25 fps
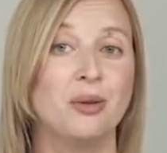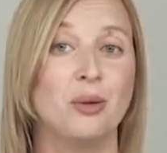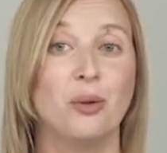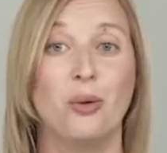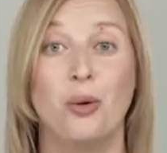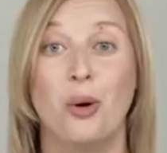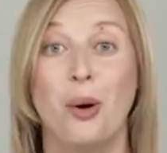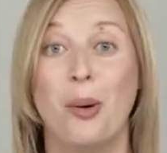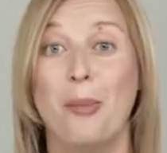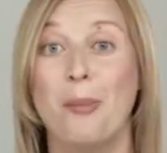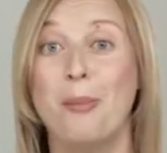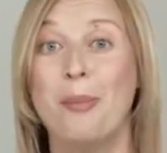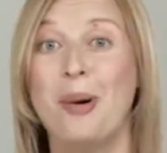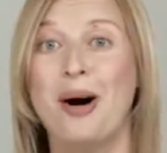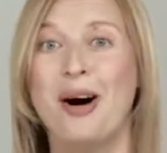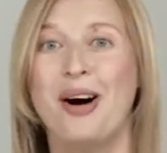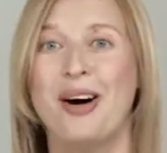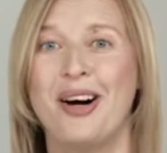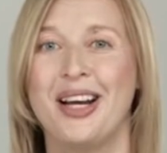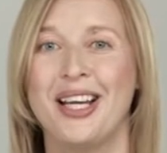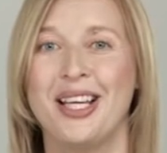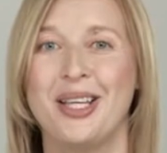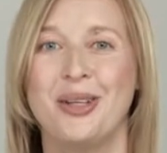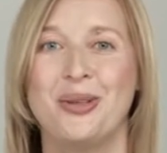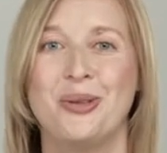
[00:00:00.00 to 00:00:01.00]
or
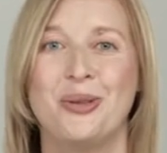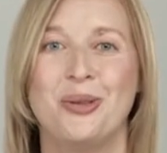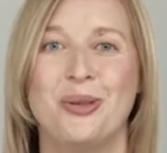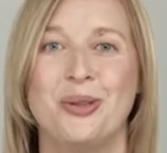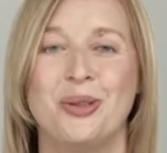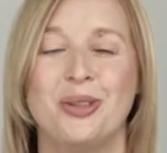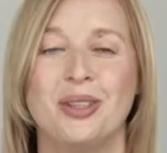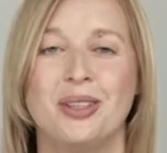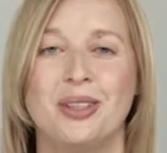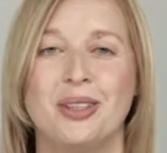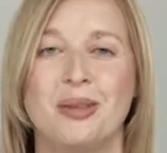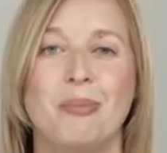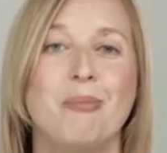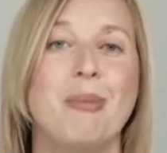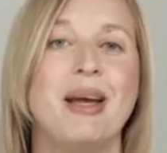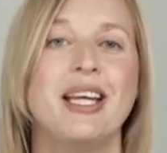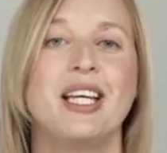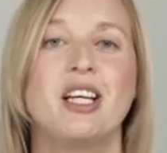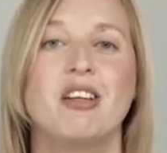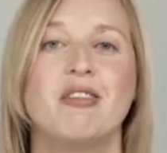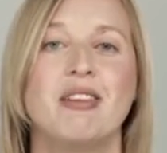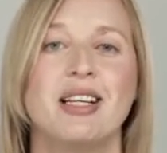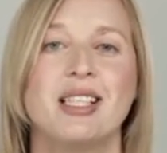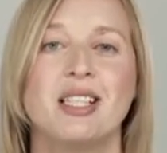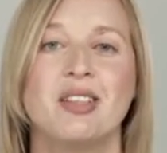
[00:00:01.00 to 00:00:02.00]
buy, or
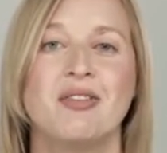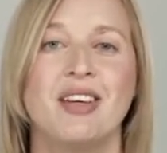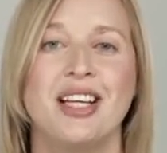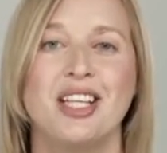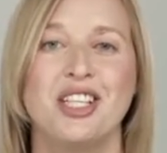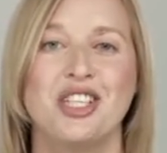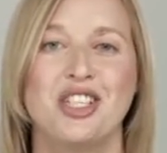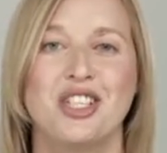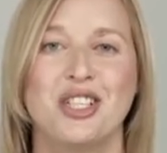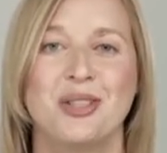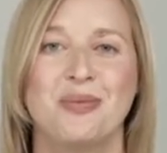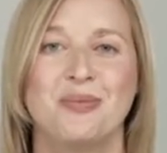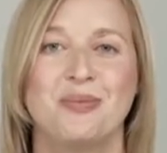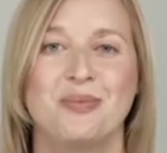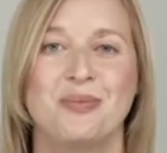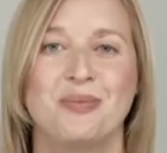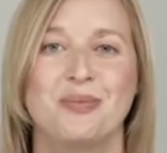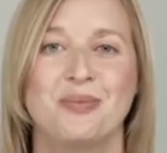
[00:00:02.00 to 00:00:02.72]
make a reservation.